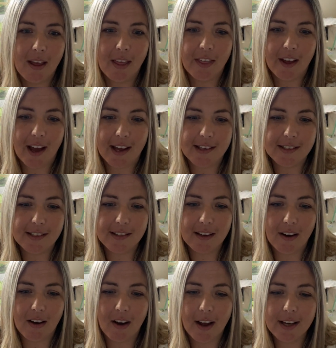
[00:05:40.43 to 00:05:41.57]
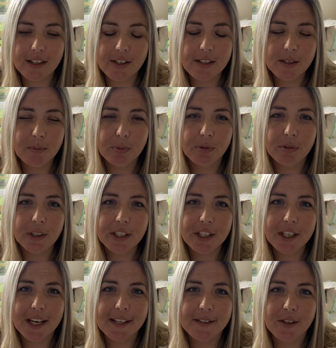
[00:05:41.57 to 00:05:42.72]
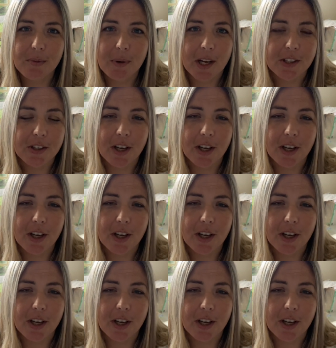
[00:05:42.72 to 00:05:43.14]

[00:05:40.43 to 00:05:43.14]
that I just appreciate so much.